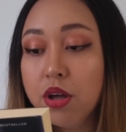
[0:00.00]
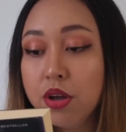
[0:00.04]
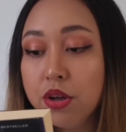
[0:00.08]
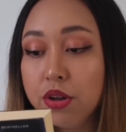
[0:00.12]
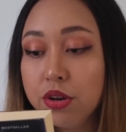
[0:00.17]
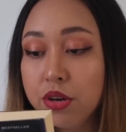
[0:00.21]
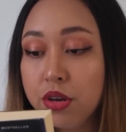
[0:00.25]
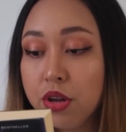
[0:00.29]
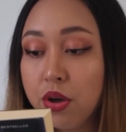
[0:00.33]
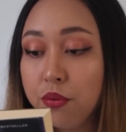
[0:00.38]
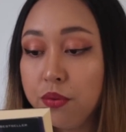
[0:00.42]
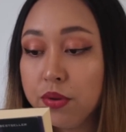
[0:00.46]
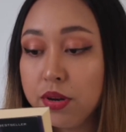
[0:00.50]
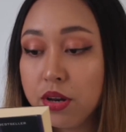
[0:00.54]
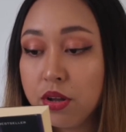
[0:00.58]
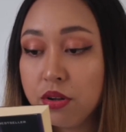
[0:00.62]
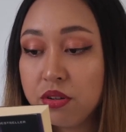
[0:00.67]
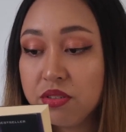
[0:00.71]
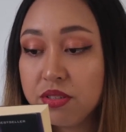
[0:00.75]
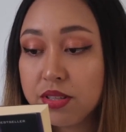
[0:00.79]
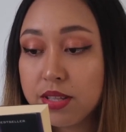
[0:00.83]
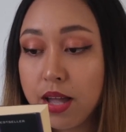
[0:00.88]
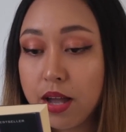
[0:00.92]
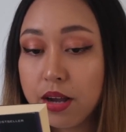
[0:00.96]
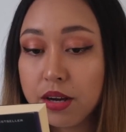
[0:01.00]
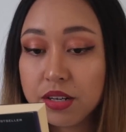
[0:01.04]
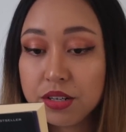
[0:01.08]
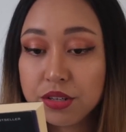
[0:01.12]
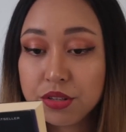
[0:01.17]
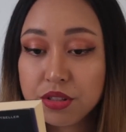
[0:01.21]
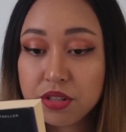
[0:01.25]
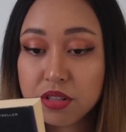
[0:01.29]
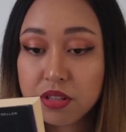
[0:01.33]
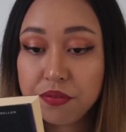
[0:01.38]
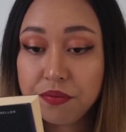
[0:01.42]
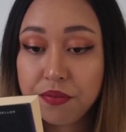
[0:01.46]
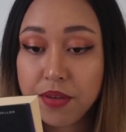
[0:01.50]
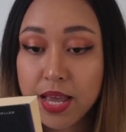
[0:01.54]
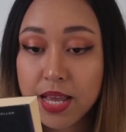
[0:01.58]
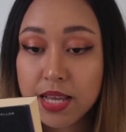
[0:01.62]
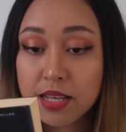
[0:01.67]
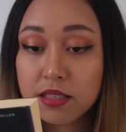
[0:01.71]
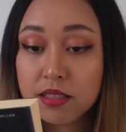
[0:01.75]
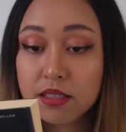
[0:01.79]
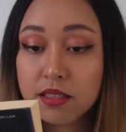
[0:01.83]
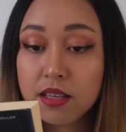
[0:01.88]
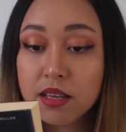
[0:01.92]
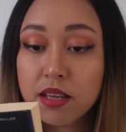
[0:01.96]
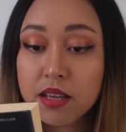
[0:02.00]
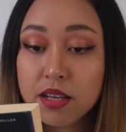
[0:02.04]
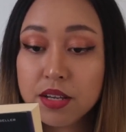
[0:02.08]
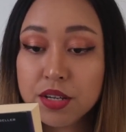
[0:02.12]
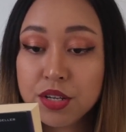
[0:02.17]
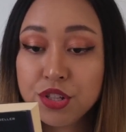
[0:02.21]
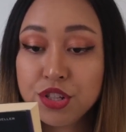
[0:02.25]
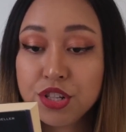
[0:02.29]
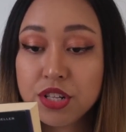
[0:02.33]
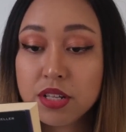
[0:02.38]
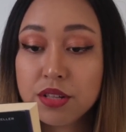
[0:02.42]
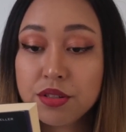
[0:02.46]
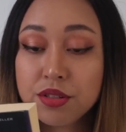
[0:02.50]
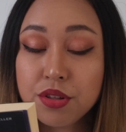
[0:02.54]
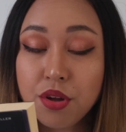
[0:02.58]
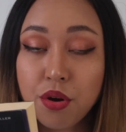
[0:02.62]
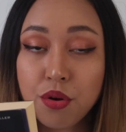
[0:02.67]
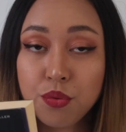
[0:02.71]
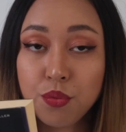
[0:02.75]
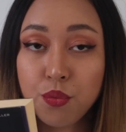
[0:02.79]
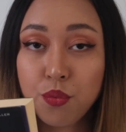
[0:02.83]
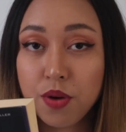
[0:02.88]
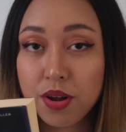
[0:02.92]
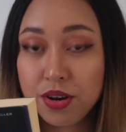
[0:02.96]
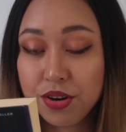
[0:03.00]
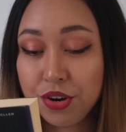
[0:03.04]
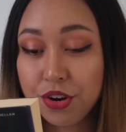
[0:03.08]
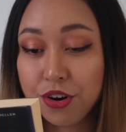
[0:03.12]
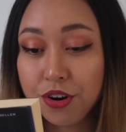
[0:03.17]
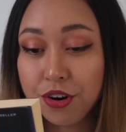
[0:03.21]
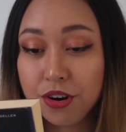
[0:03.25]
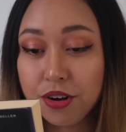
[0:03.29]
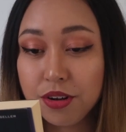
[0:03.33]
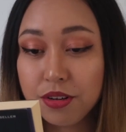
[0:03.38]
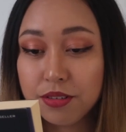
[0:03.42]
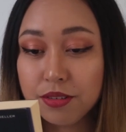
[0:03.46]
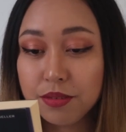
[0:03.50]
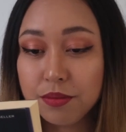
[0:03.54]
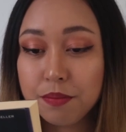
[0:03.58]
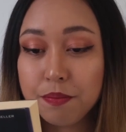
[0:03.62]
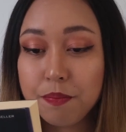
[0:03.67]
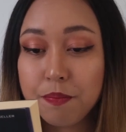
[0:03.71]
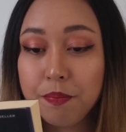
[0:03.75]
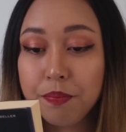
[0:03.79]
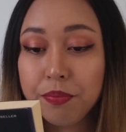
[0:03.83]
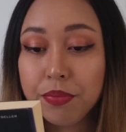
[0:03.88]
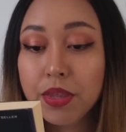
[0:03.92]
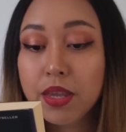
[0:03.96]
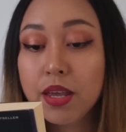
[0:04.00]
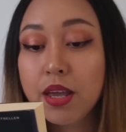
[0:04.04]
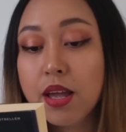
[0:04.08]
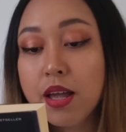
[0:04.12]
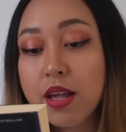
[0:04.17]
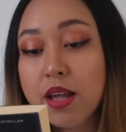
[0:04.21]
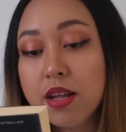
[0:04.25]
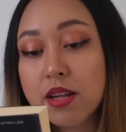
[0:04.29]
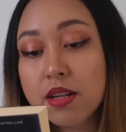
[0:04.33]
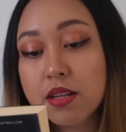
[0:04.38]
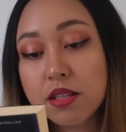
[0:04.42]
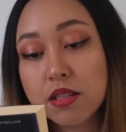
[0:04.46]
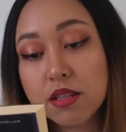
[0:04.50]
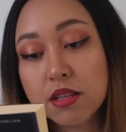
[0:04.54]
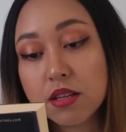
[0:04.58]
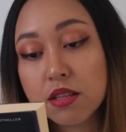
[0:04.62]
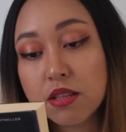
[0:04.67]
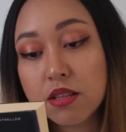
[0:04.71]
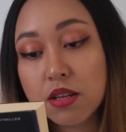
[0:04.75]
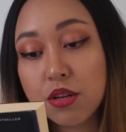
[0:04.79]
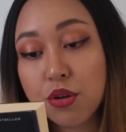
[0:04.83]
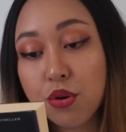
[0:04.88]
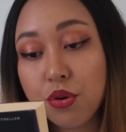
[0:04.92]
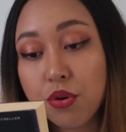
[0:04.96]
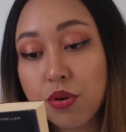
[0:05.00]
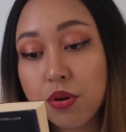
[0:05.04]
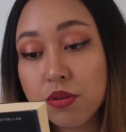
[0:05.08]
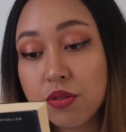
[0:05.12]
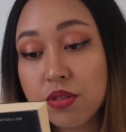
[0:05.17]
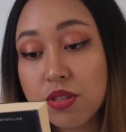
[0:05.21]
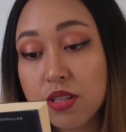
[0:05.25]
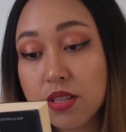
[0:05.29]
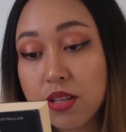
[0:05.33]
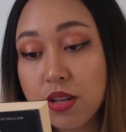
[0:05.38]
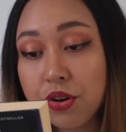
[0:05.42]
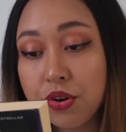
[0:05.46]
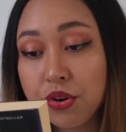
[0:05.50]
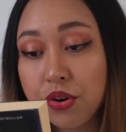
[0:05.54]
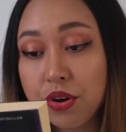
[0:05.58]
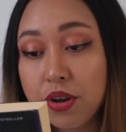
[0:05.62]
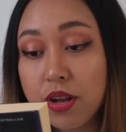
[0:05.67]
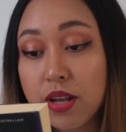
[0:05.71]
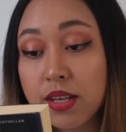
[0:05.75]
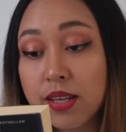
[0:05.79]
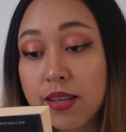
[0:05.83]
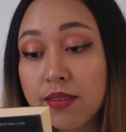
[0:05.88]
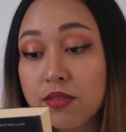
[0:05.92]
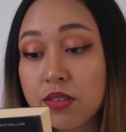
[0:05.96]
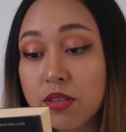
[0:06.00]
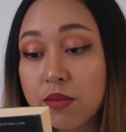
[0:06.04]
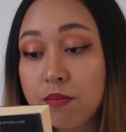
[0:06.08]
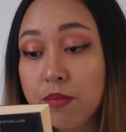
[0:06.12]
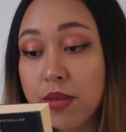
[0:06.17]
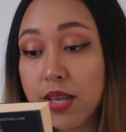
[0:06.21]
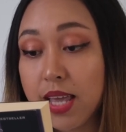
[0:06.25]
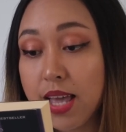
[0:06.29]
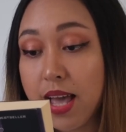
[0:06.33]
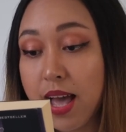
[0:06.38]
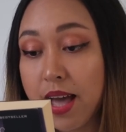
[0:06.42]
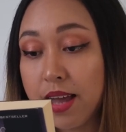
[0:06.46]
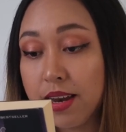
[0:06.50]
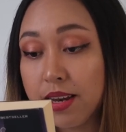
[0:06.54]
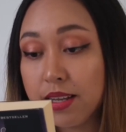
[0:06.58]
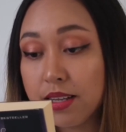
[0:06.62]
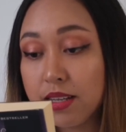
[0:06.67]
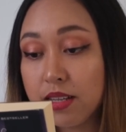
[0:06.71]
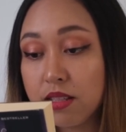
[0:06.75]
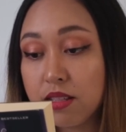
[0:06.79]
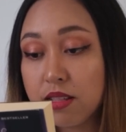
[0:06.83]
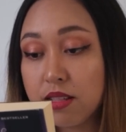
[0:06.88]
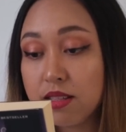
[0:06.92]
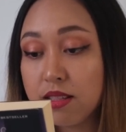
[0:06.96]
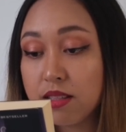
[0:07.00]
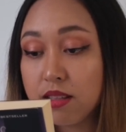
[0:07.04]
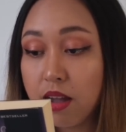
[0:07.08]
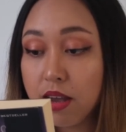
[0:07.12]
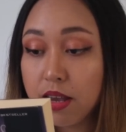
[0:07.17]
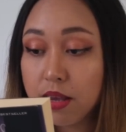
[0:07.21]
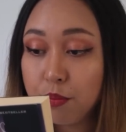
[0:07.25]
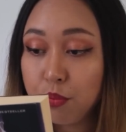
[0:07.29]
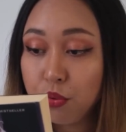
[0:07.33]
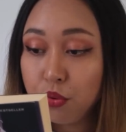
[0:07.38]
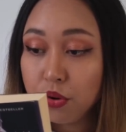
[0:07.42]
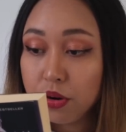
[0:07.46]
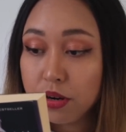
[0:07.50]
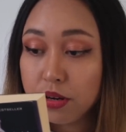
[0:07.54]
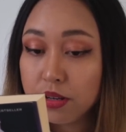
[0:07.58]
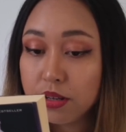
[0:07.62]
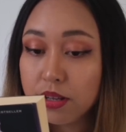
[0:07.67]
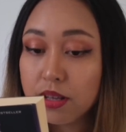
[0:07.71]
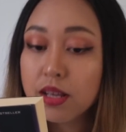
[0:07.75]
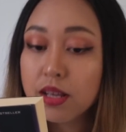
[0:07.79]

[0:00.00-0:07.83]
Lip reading: No one knows that Earth's fate hinges on one girl. 16-year-old Cinder, a gifted mechanic, is a cyborg.